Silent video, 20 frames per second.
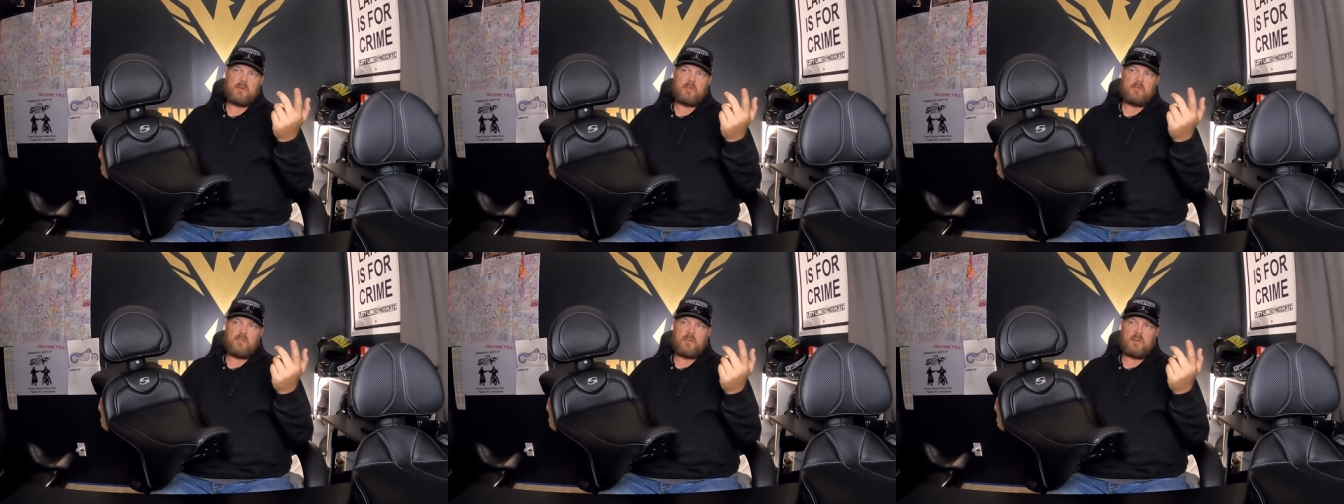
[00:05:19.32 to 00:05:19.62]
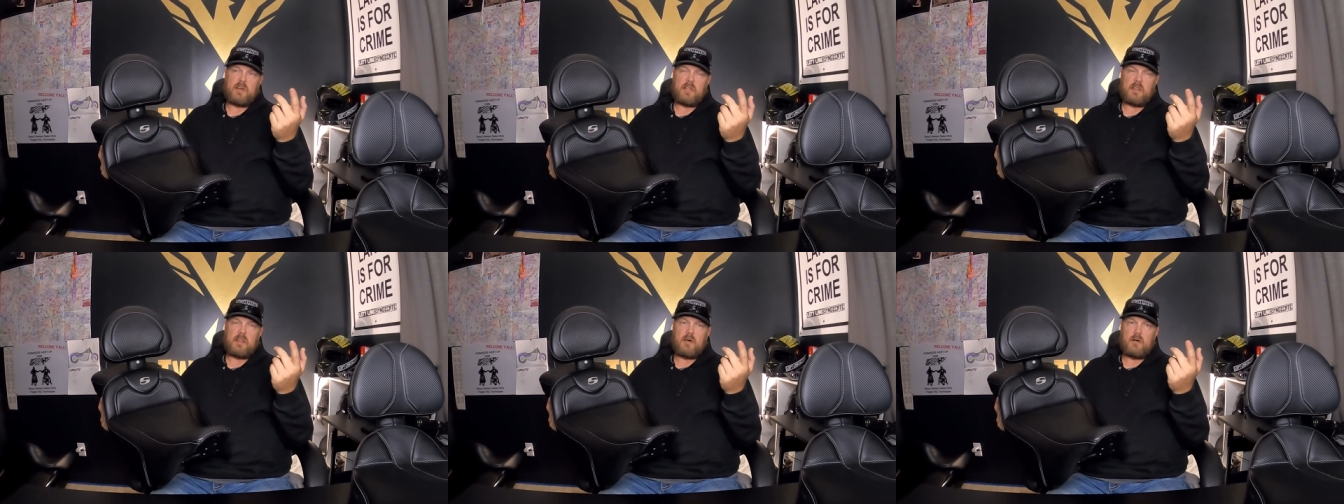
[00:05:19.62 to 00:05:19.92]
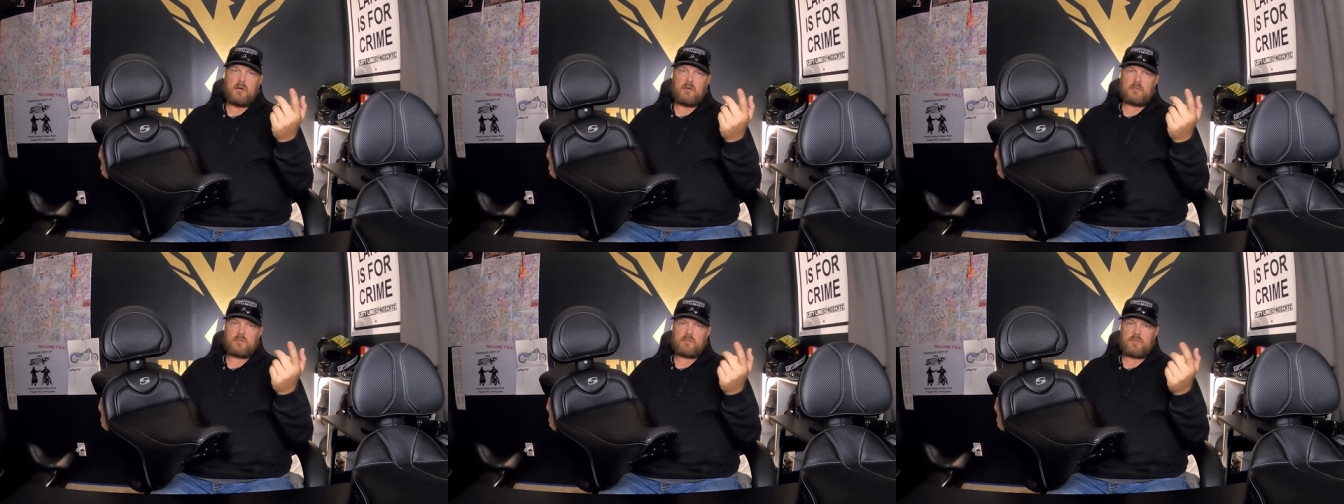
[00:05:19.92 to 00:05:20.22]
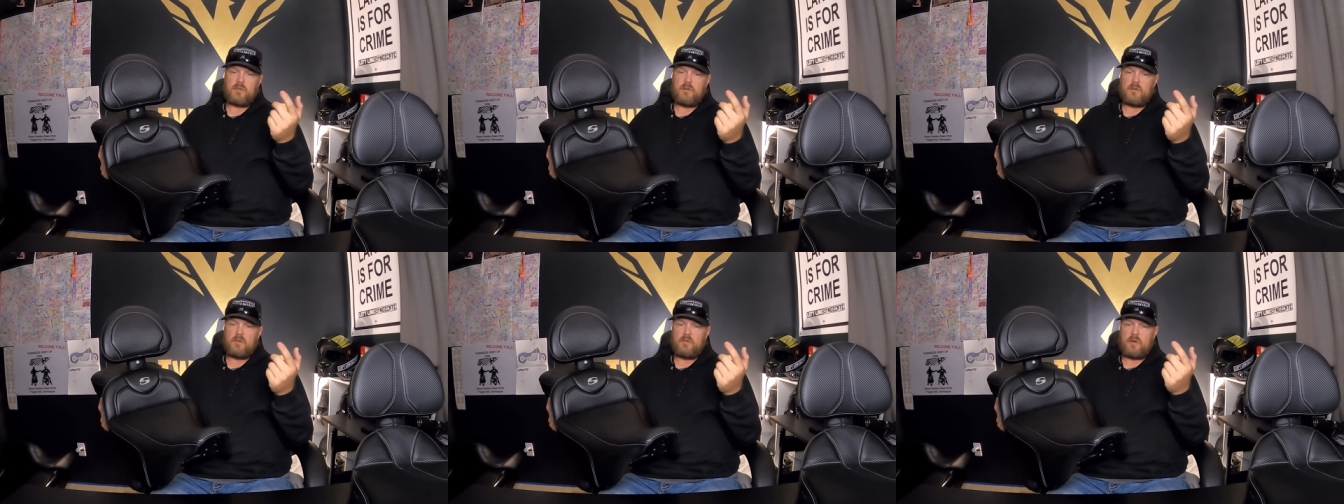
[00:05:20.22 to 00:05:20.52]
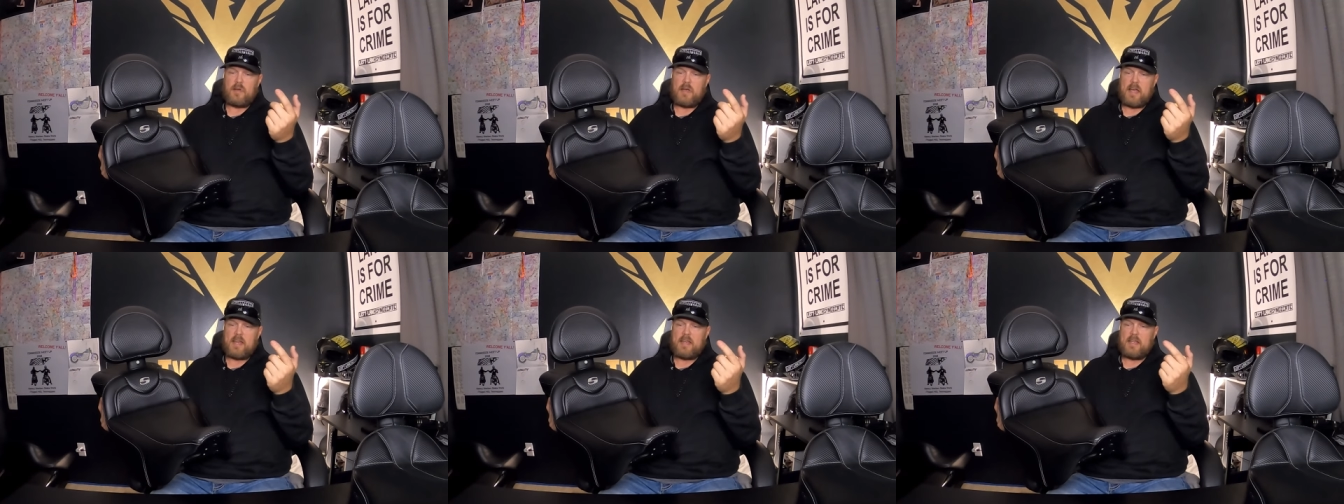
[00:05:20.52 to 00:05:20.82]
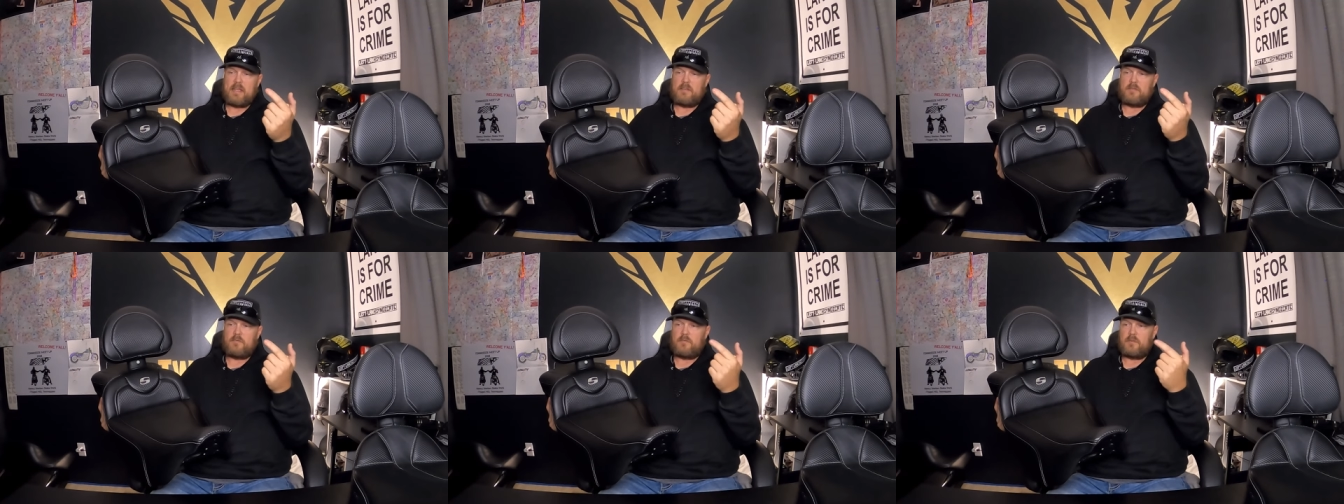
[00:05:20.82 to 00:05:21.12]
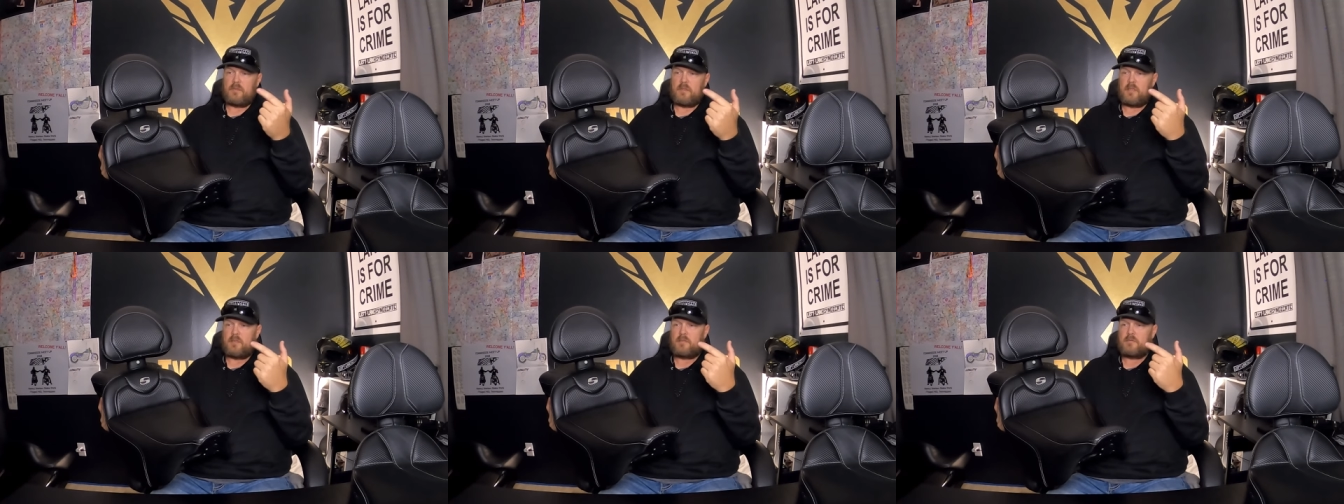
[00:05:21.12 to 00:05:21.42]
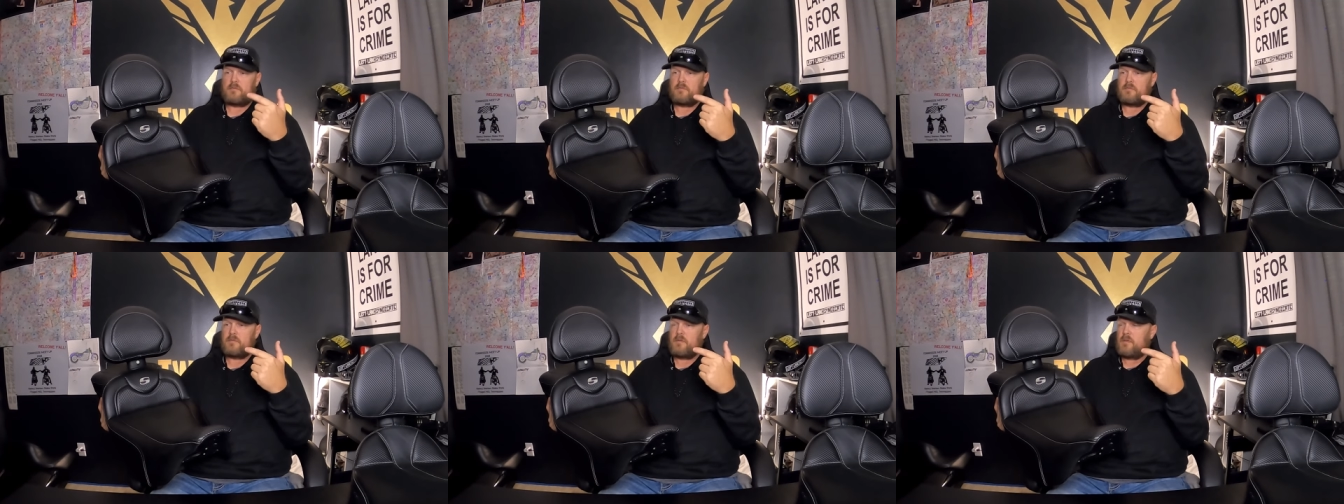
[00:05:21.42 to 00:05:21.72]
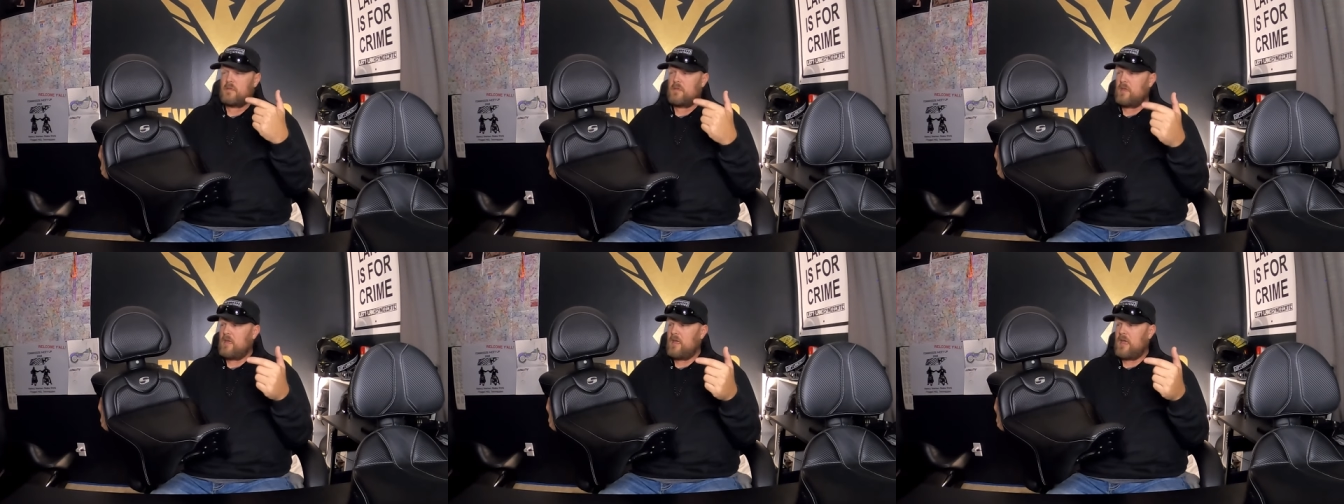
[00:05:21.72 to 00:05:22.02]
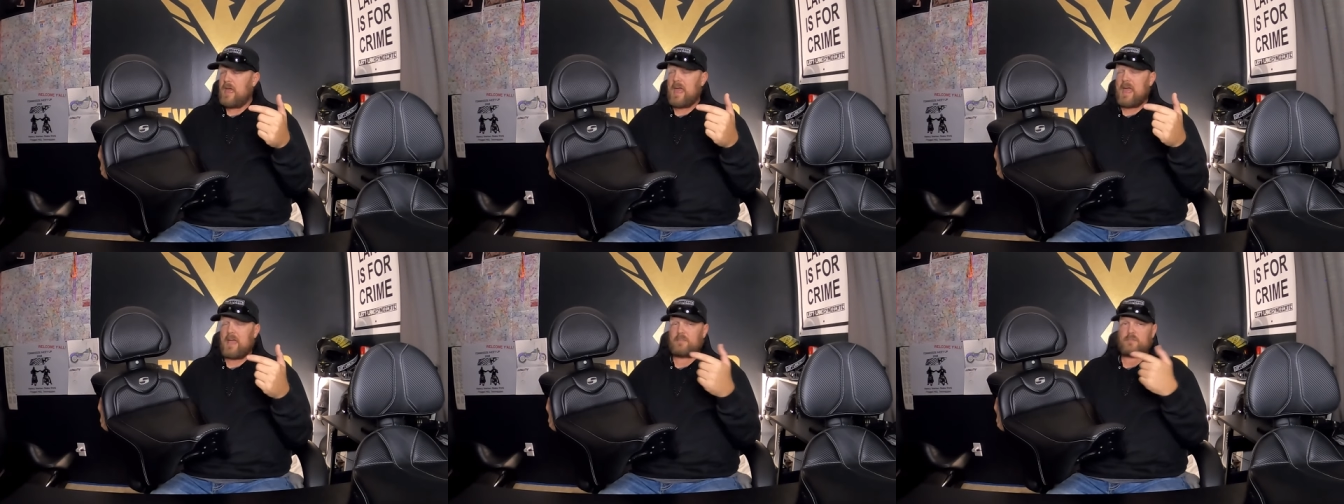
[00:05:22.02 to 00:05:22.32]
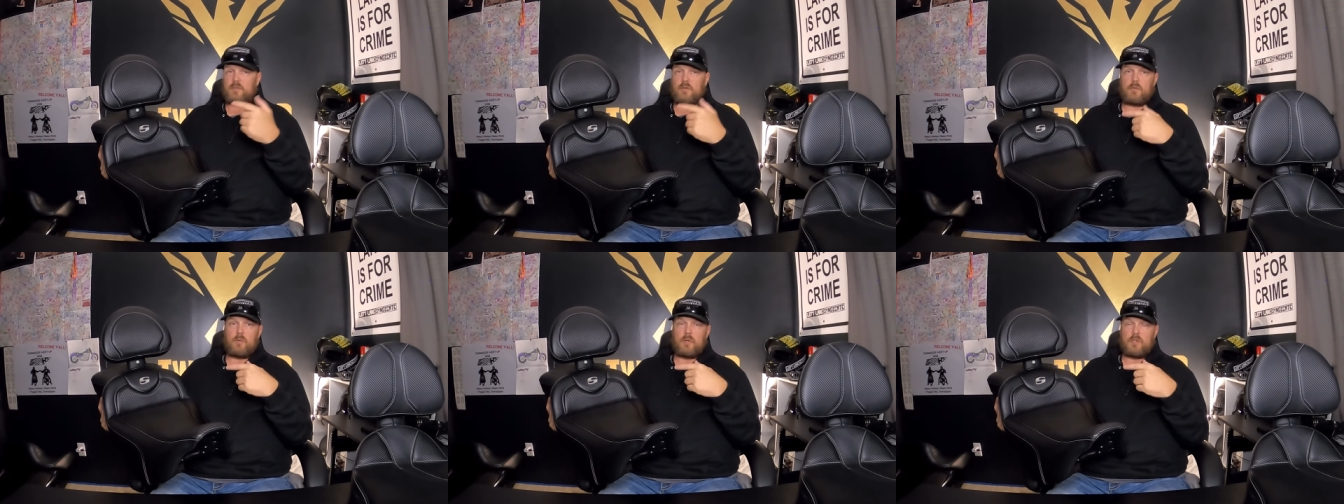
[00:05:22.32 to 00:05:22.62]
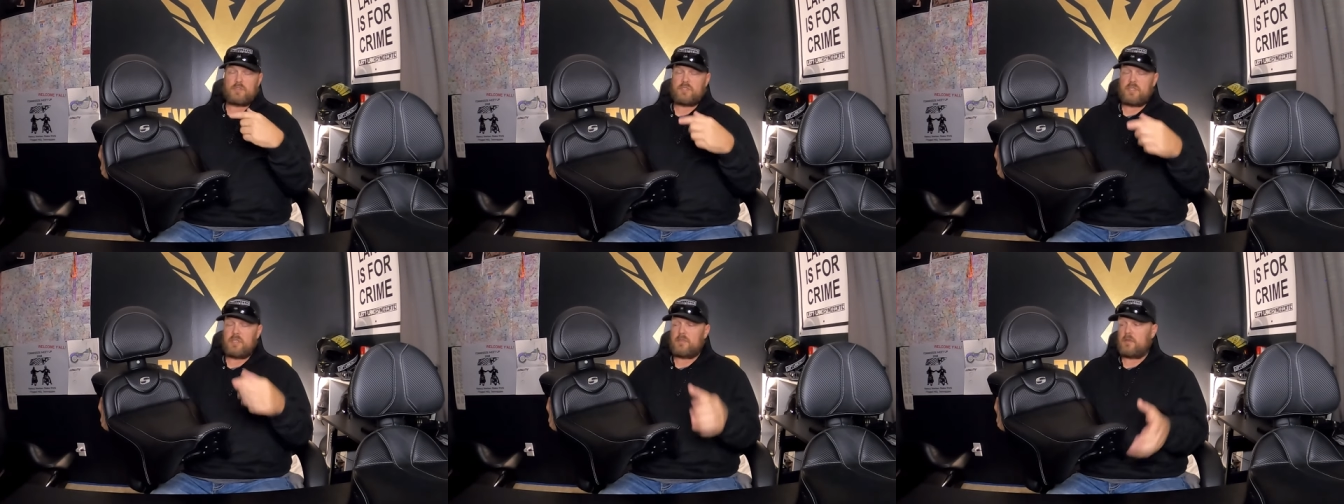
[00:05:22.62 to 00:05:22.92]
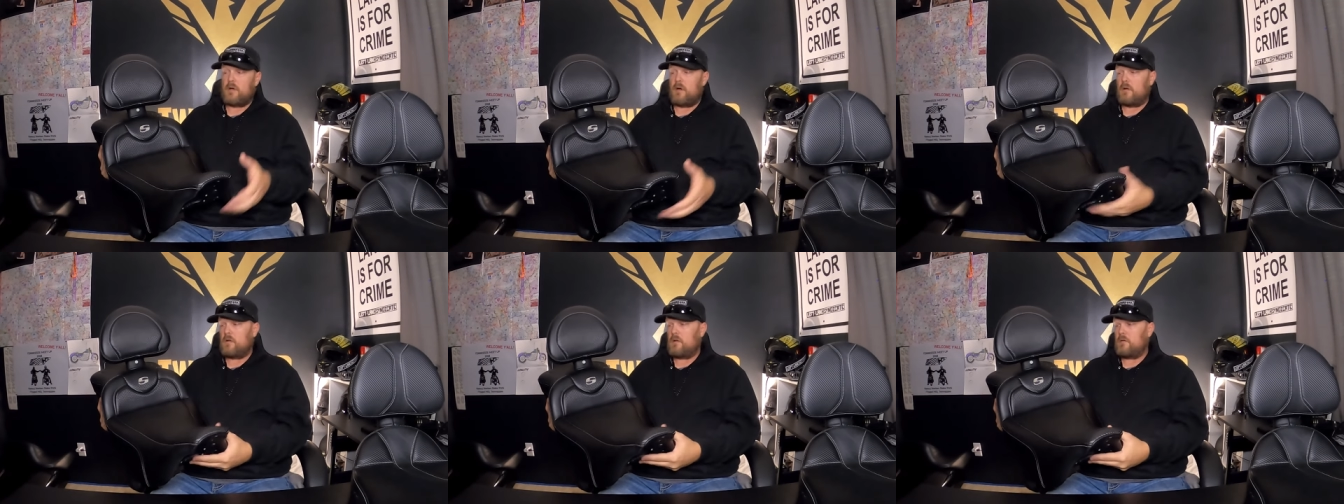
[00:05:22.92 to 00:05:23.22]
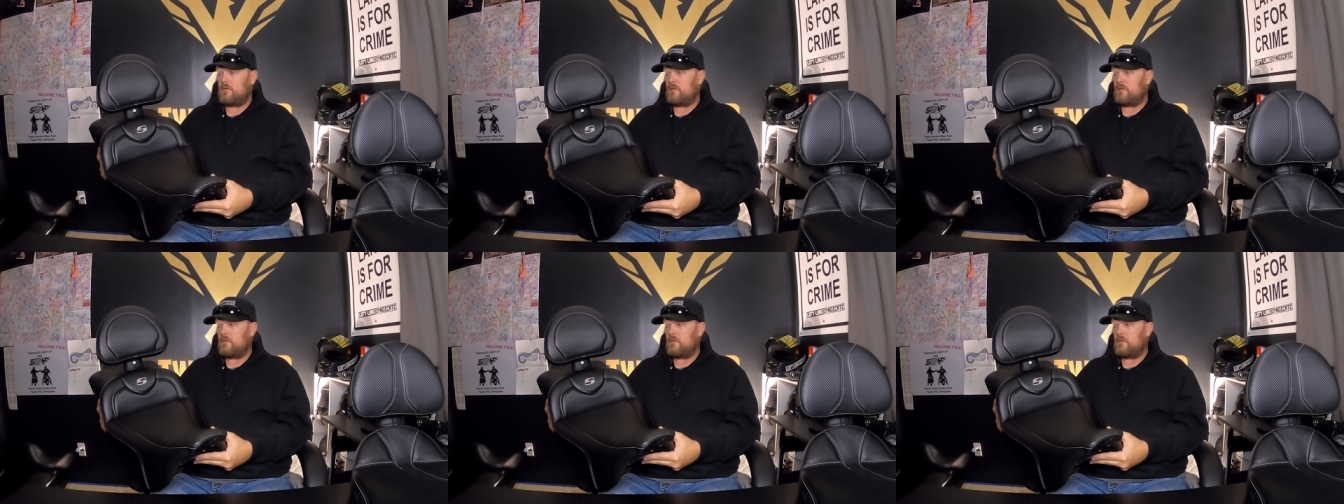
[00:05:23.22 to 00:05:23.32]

wasn't very long, so I didn't really ask her what she thought